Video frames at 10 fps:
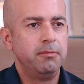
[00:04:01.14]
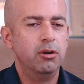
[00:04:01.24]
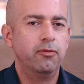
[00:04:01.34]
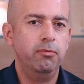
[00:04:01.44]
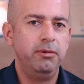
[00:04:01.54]
You
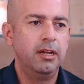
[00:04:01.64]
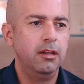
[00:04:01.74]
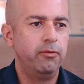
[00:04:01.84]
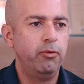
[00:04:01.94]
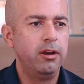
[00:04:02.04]
know, for me, I
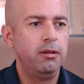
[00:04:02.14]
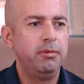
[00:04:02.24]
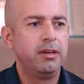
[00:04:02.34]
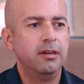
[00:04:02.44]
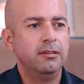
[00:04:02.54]
love running
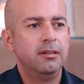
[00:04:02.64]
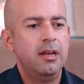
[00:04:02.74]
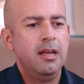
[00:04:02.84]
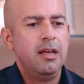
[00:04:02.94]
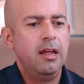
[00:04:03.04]
because
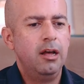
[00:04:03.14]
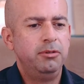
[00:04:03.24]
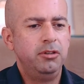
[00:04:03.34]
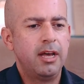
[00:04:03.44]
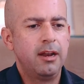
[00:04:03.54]
it
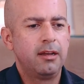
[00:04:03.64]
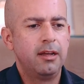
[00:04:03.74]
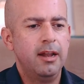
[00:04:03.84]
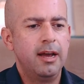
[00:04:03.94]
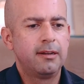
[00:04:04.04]
helps you kind of
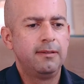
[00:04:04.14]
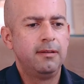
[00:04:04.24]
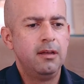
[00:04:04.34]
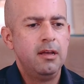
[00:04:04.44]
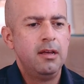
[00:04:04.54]
connect
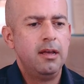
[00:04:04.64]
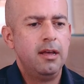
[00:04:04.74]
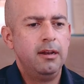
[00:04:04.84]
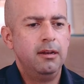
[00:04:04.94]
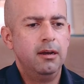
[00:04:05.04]

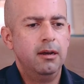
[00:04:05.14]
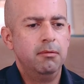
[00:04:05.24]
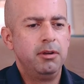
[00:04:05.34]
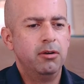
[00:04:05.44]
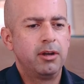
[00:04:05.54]
and,
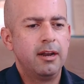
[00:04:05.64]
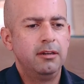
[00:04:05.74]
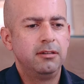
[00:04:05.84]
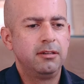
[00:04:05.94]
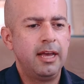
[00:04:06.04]
you know, kind of
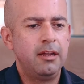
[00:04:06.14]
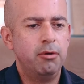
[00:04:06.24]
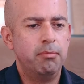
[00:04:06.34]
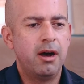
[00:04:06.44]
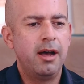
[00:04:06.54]
just get
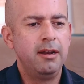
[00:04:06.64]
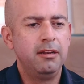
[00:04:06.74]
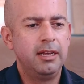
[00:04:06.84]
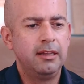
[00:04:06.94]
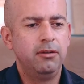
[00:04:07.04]
your mind
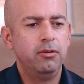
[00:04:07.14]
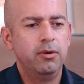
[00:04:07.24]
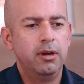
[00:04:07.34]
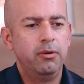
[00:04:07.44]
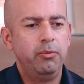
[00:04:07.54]
and you get
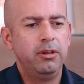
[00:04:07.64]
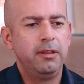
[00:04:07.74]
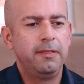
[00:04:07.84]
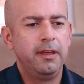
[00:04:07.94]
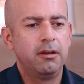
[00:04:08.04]
to really
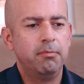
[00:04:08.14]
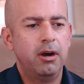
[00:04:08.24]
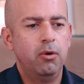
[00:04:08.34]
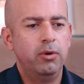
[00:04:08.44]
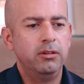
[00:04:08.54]
think
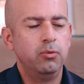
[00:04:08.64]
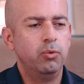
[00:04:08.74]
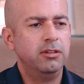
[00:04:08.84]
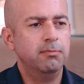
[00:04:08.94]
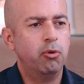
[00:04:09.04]
about
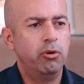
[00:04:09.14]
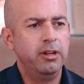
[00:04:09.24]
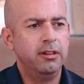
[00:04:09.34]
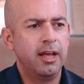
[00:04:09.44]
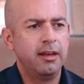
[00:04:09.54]
what's important
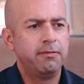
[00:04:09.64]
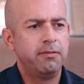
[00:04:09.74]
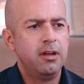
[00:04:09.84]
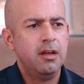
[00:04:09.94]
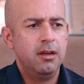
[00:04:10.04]
in life.
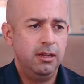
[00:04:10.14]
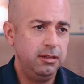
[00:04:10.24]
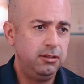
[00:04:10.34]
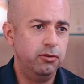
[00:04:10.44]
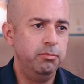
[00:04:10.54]
At
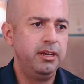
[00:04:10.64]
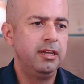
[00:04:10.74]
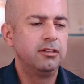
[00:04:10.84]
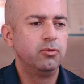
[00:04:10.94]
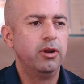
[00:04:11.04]
least for me,
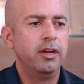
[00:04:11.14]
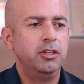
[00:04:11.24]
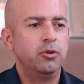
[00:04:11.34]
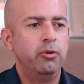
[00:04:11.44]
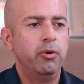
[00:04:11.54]
that's what I
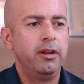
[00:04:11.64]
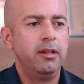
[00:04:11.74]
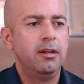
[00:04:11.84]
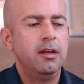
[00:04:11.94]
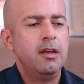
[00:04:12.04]
enjoy
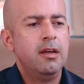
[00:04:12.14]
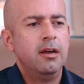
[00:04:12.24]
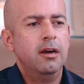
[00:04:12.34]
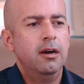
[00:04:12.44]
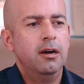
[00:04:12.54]
running.
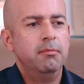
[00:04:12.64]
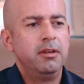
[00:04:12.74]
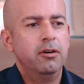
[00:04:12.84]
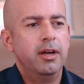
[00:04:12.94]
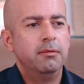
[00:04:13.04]
You
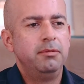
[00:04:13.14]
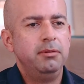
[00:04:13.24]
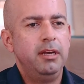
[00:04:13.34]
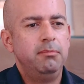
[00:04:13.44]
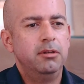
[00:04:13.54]
know, it helps
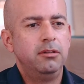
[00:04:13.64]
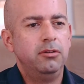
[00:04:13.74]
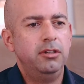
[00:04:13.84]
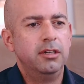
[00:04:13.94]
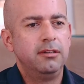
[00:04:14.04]
me able
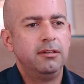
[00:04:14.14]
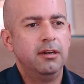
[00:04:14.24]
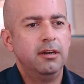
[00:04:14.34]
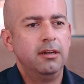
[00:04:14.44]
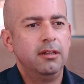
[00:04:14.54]
to just
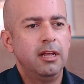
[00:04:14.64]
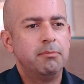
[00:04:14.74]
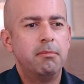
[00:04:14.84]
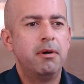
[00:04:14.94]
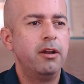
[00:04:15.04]
let
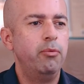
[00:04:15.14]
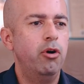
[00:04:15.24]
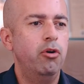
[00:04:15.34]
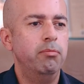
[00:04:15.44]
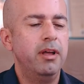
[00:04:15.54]
my mind
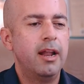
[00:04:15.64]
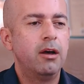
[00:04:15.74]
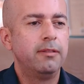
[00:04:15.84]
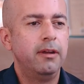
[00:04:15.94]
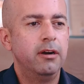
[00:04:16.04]
roam. And
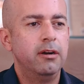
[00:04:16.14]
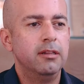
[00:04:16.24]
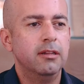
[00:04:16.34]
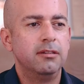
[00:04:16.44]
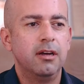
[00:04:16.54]
out there
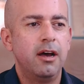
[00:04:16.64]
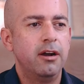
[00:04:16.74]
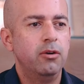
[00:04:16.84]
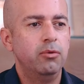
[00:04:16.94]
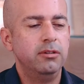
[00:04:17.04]
in the
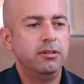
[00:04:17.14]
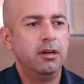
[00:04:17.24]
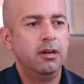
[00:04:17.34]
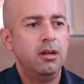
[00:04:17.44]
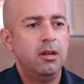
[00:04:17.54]
Sahara was
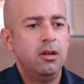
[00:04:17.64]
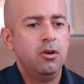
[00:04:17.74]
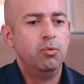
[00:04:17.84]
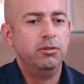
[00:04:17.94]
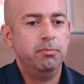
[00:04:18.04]

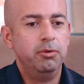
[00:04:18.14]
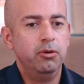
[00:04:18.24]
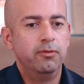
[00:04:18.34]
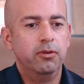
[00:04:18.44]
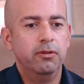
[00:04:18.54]
a
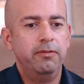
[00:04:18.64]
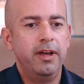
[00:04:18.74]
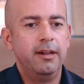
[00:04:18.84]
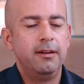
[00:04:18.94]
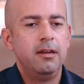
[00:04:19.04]
beautiful
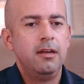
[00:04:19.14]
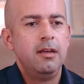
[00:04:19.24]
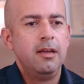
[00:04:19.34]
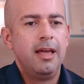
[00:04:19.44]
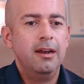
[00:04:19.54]
event.
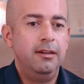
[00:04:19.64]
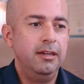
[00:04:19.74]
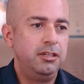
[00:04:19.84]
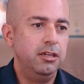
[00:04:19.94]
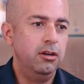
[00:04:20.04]
In
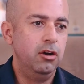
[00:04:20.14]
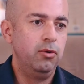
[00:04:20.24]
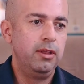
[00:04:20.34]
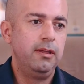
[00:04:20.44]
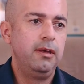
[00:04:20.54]
addition, you
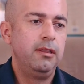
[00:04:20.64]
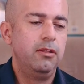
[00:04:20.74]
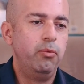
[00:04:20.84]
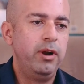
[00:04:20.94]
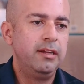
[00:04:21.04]
know, the
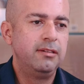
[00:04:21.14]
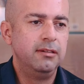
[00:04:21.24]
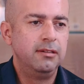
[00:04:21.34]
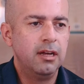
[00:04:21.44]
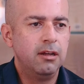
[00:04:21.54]
race
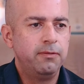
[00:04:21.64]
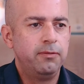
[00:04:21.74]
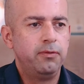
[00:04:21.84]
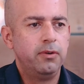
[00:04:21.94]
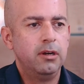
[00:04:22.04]
itself,
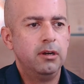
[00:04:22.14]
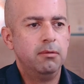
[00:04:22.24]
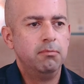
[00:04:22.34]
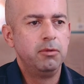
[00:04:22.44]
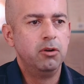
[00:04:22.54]

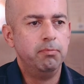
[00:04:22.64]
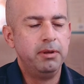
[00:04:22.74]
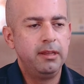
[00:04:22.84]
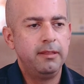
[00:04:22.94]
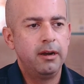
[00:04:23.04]
you know,
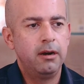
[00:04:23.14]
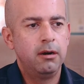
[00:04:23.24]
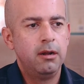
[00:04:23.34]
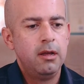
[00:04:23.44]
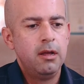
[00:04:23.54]
being
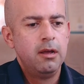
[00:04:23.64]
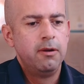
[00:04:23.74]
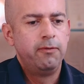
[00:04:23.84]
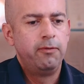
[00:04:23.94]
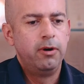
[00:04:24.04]
there
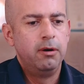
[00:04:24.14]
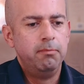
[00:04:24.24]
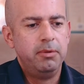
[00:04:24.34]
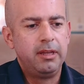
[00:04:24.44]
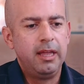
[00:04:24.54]

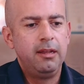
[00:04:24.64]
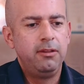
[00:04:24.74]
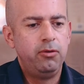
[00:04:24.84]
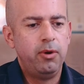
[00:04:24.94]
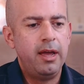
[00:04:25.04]
from beginning
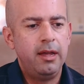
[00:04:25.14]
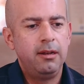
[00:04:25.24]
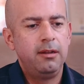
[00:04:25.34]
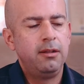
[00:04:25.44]
to end.